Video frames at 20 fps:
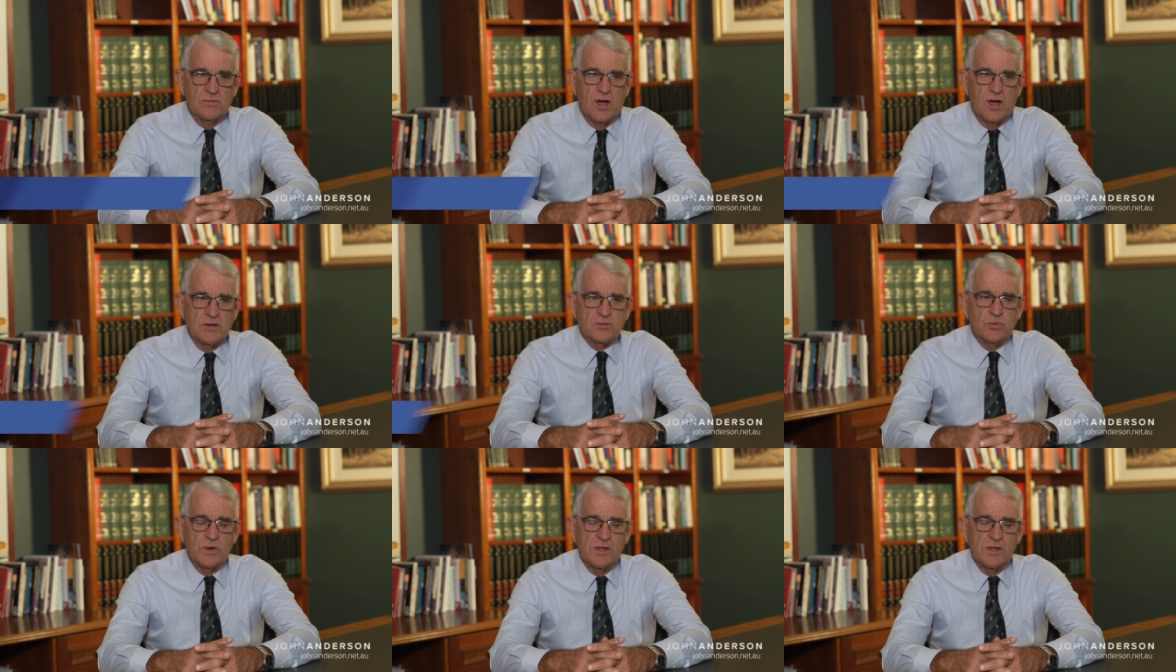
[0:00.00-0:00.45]

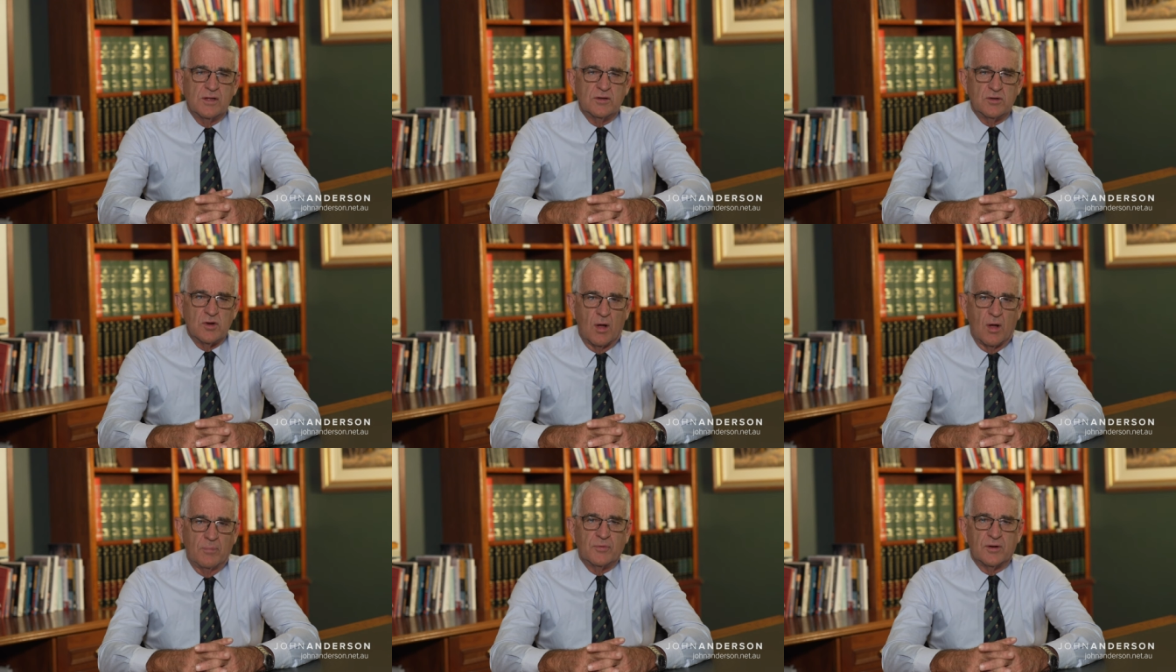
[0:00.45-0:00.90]
has really
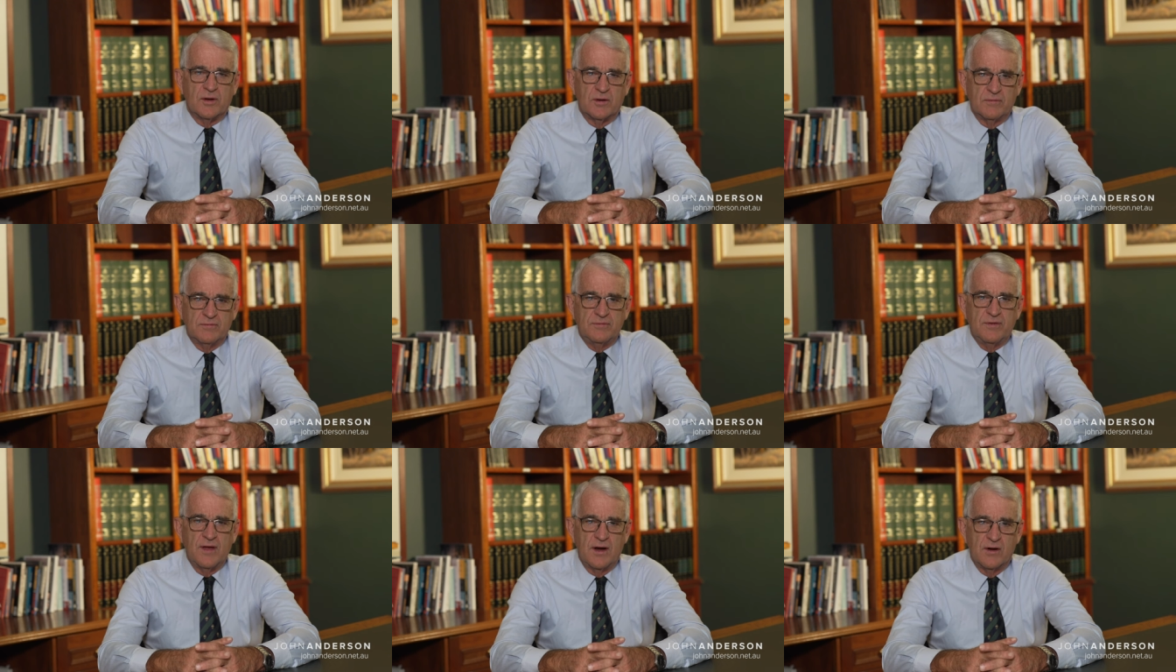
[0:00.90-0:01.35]
adopted
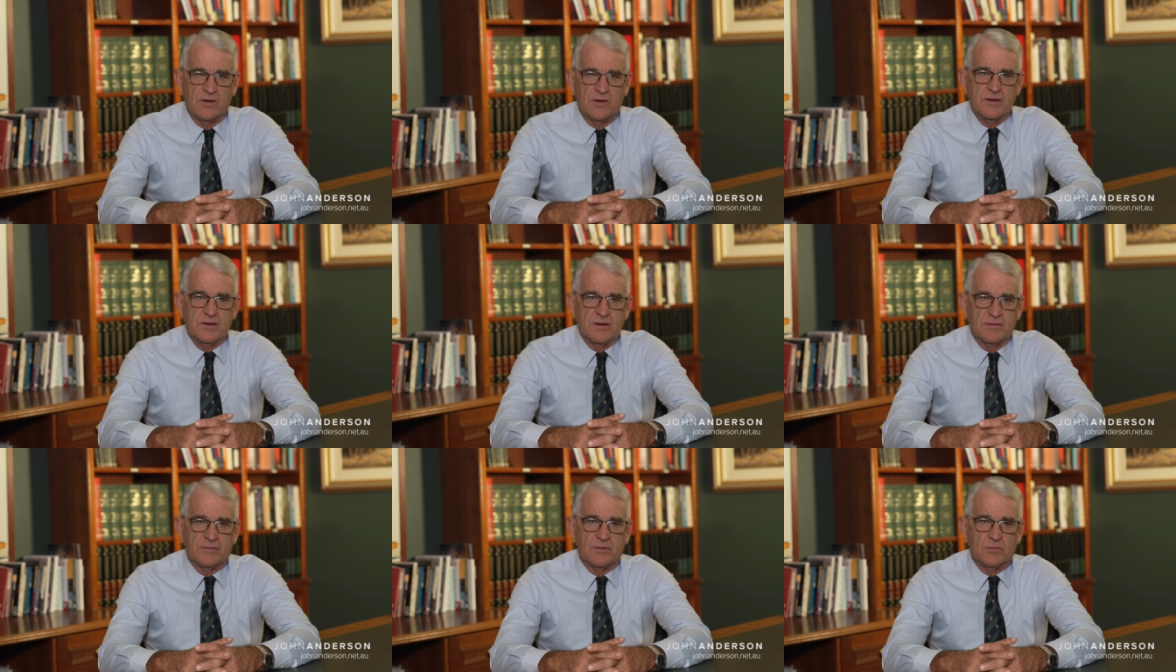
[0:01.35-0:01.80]
a
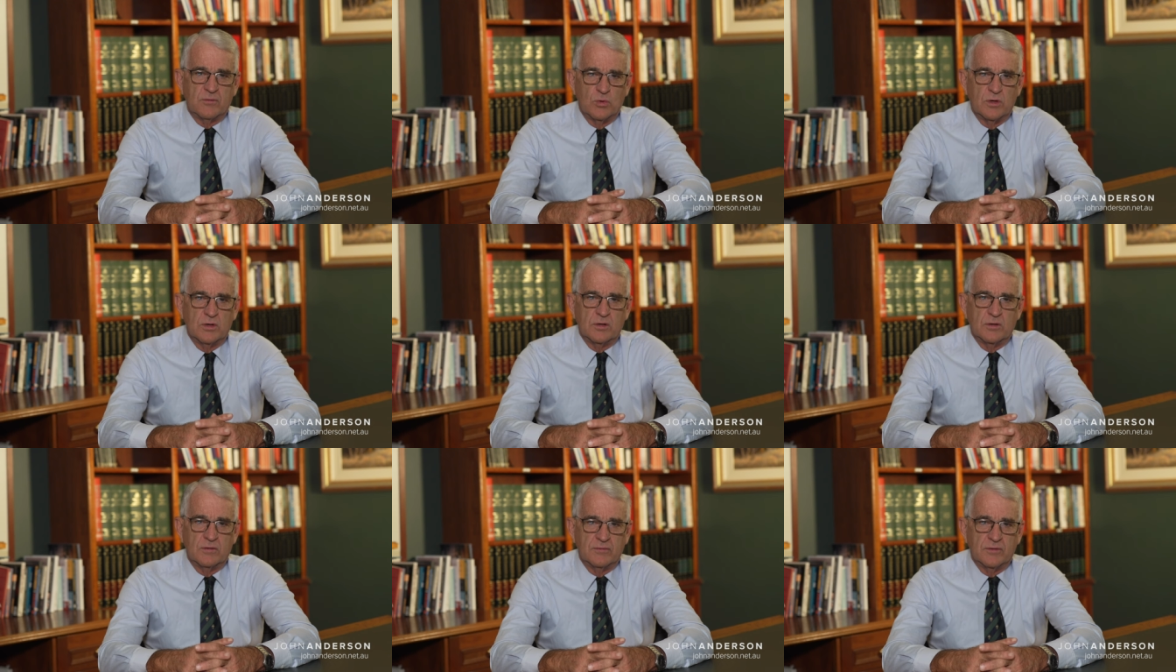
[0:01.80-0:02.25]
very different
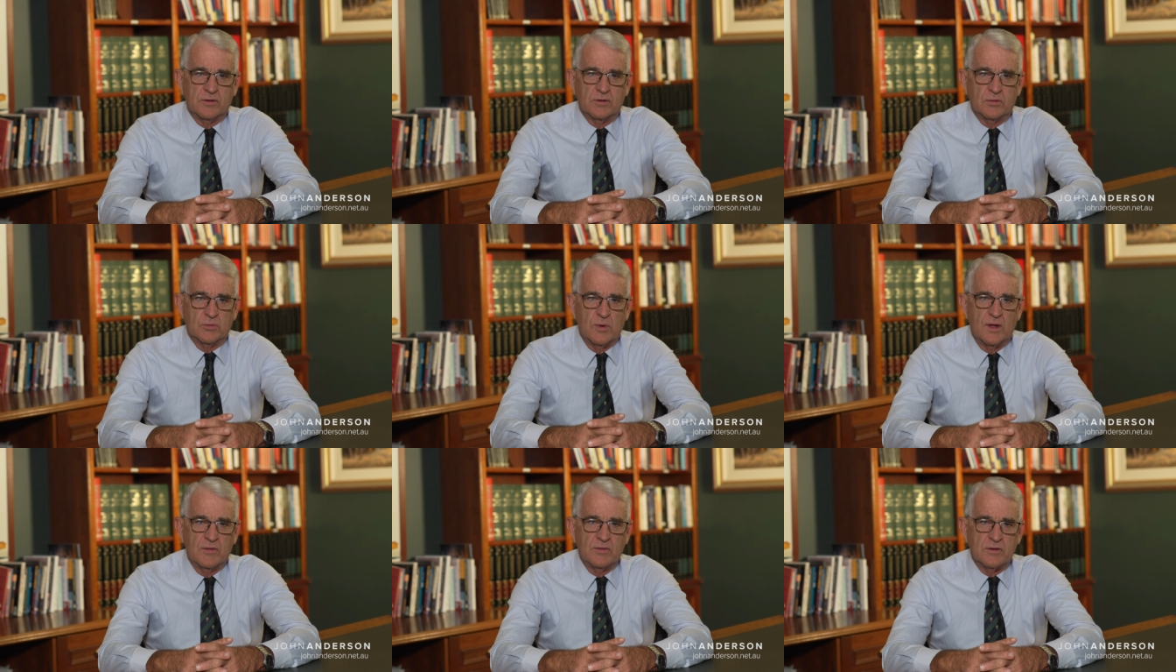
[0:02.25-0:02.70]

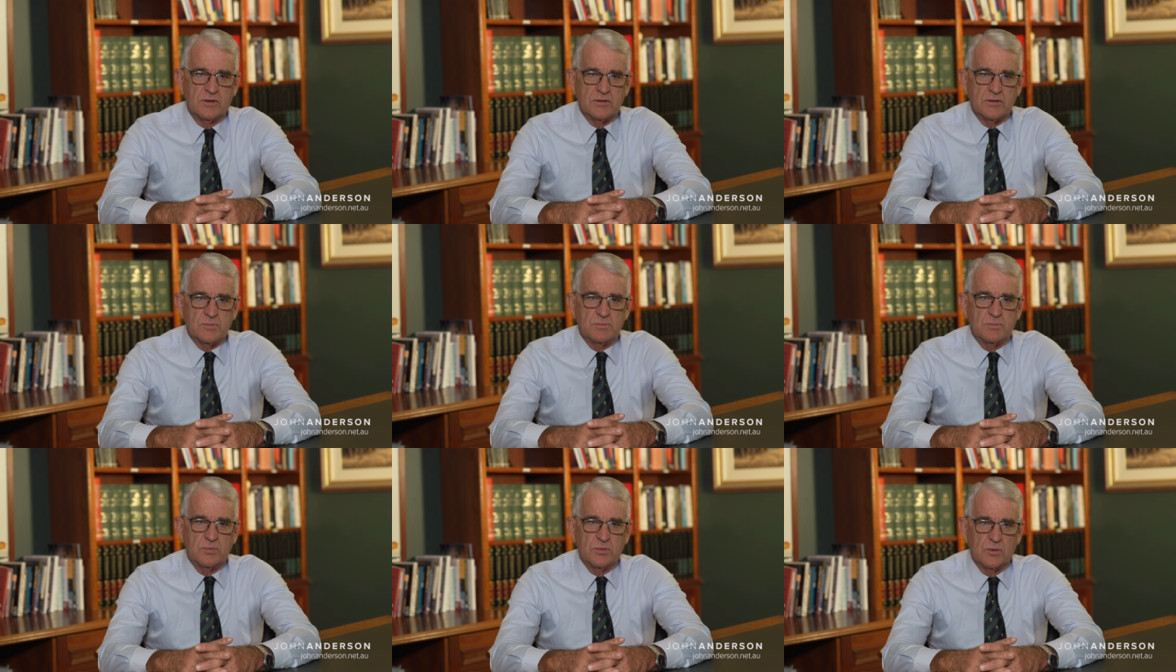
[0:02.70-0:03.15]
worldview, one that
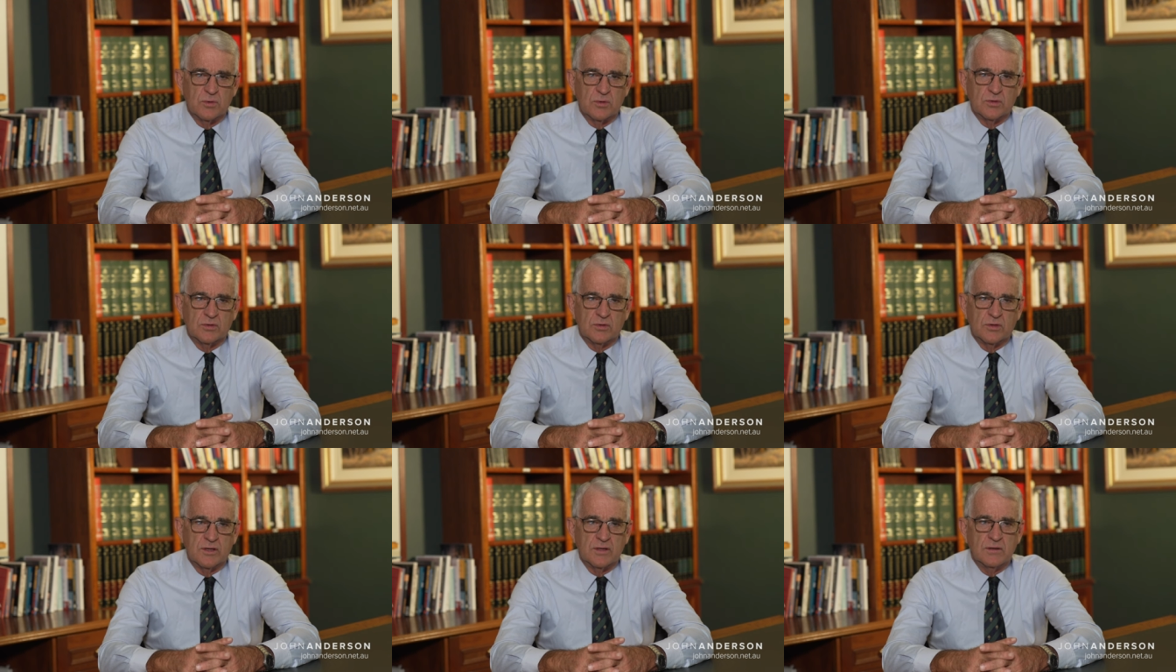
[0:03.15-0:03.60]
is
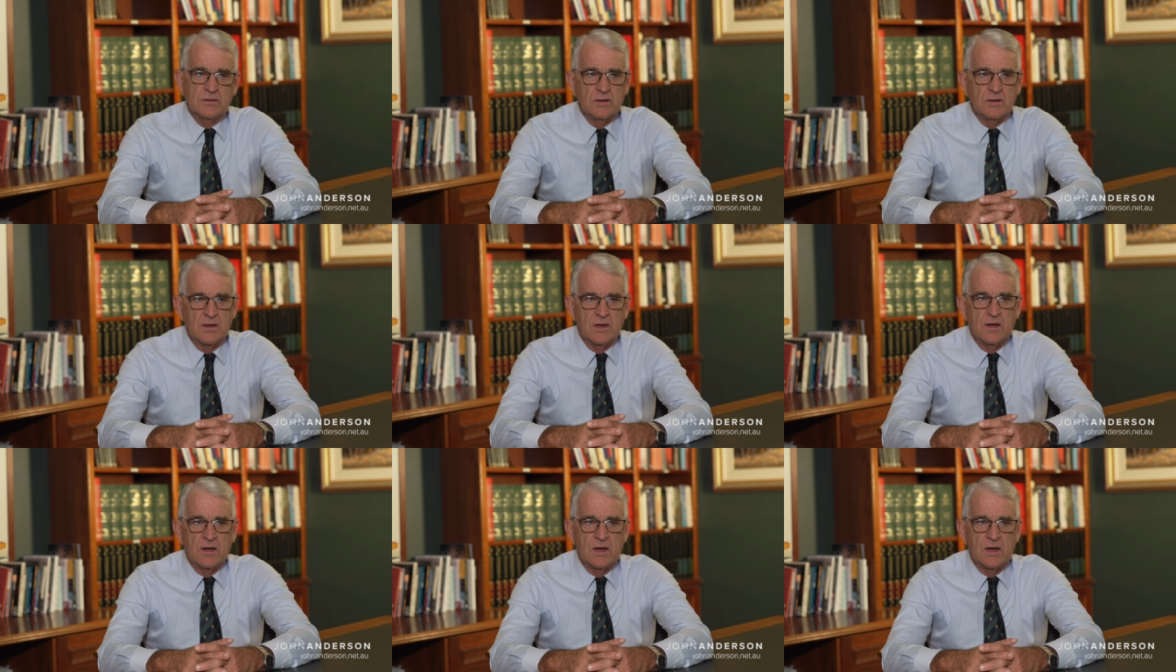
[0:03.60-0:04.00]
broadly